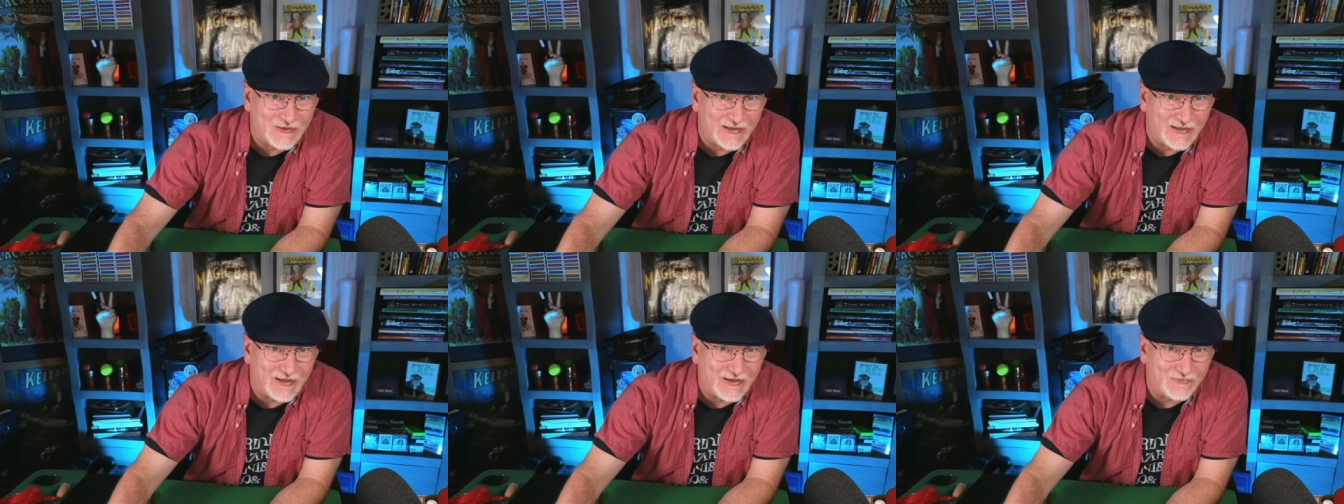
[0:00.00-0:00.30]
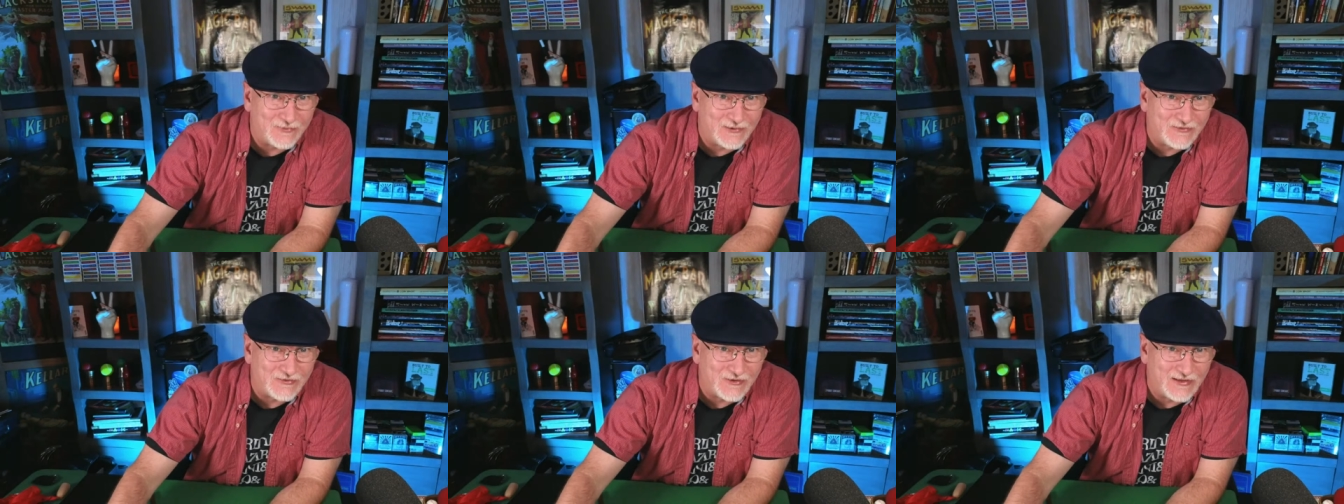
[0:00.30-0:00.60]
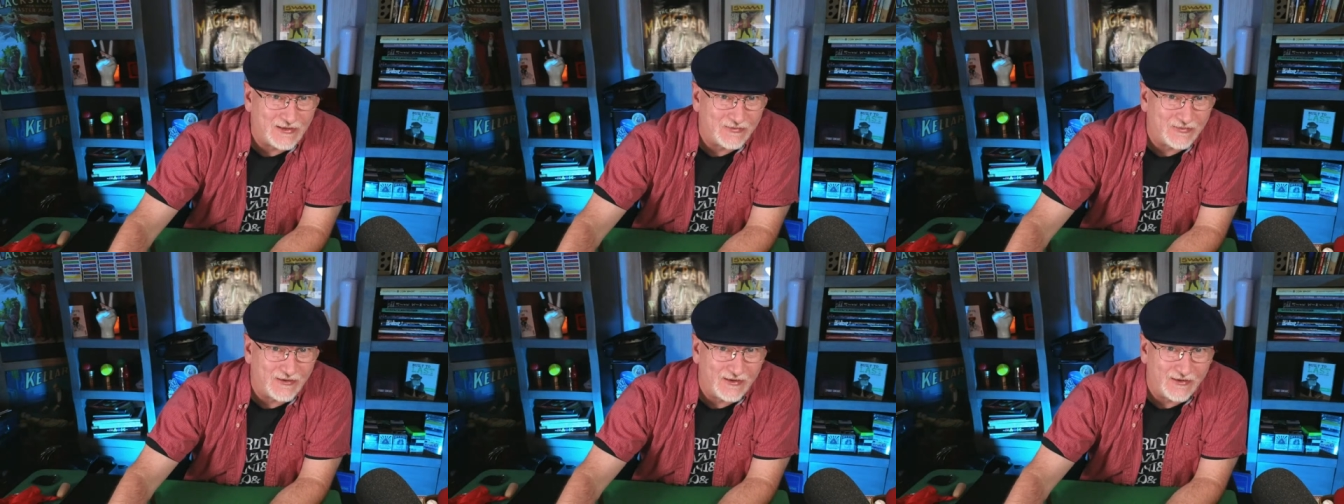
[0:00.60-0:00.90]
I lost my train
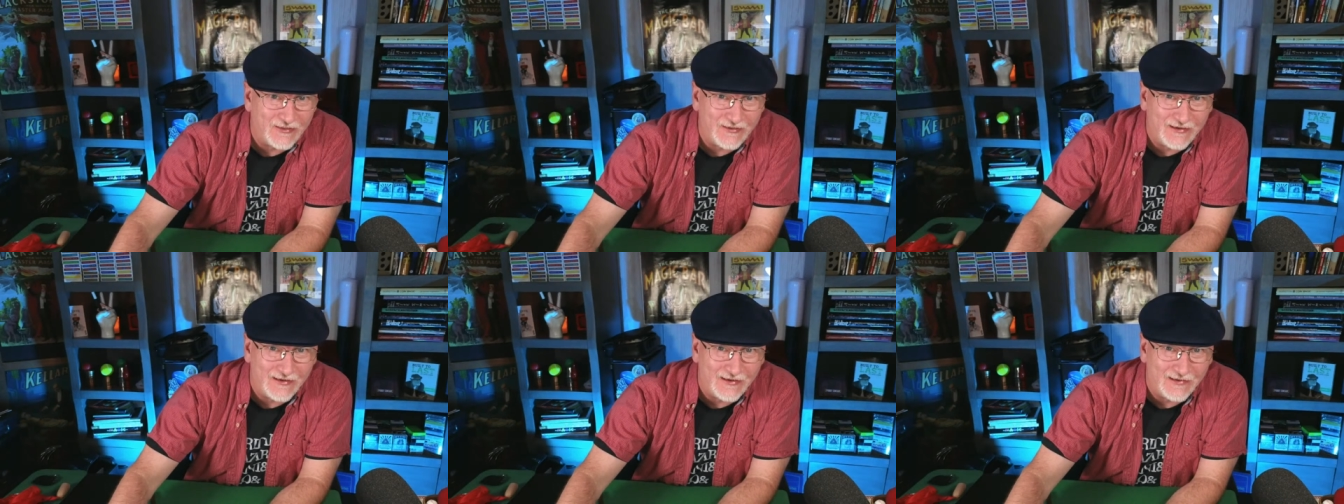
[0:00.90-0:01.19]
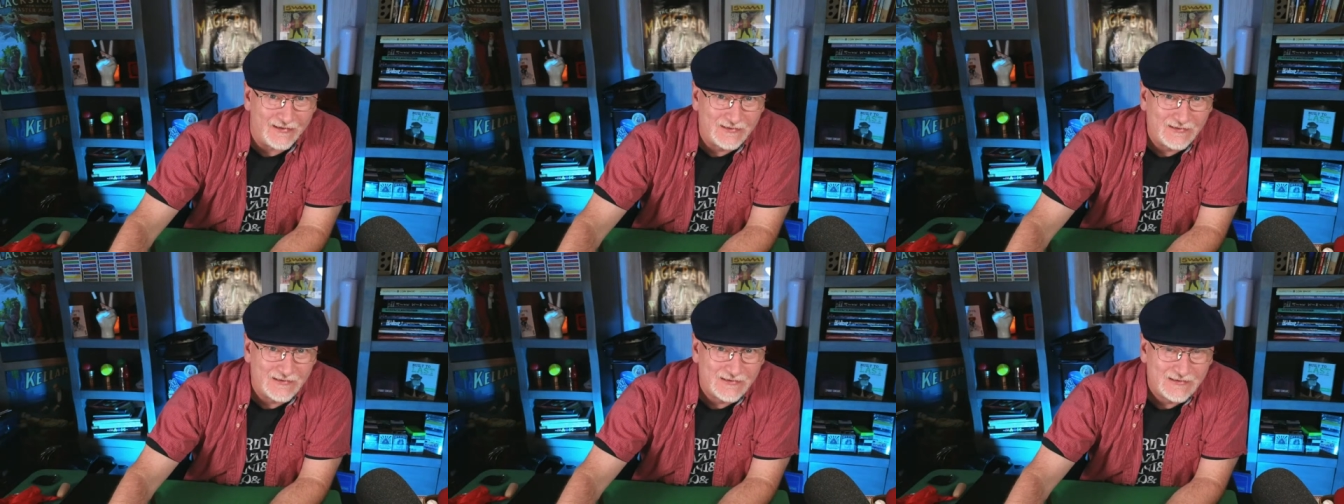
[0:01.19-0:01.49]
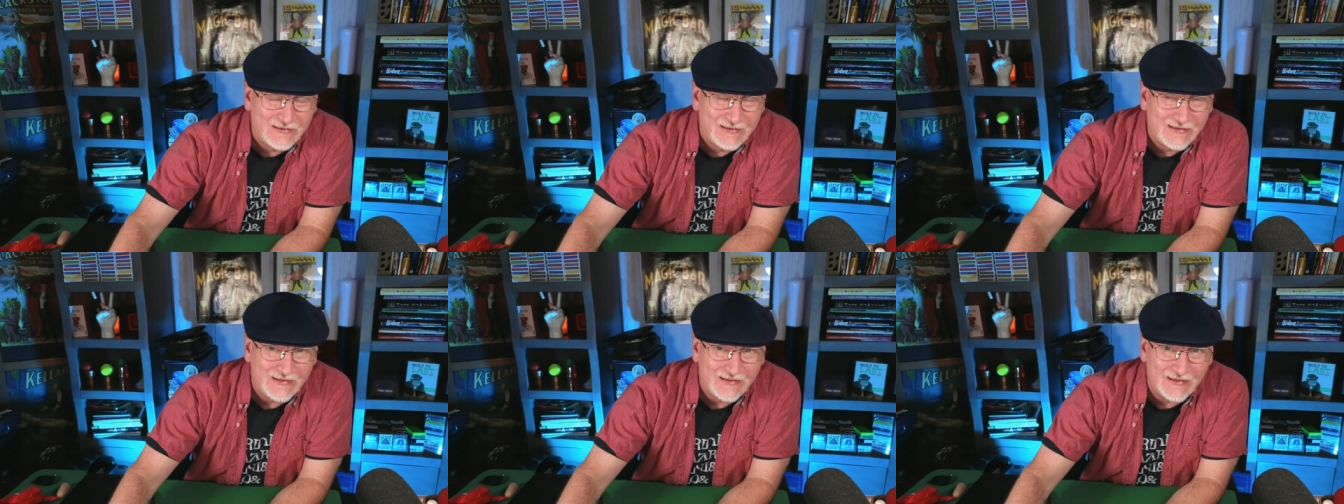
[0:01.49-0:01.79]
of thought there
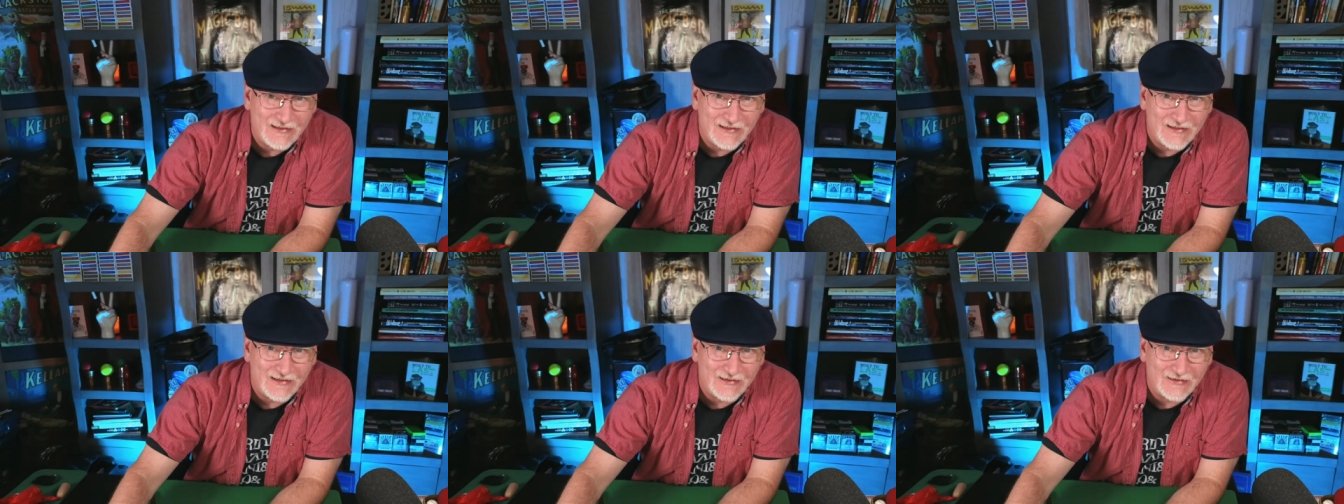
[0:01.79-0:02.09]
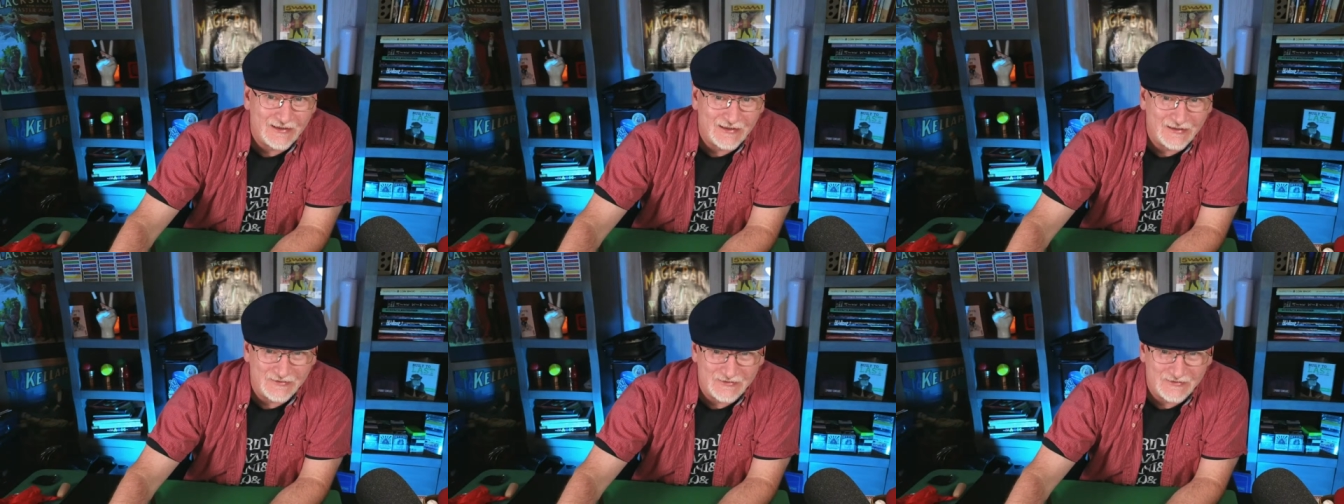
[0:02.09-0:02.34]
and uh,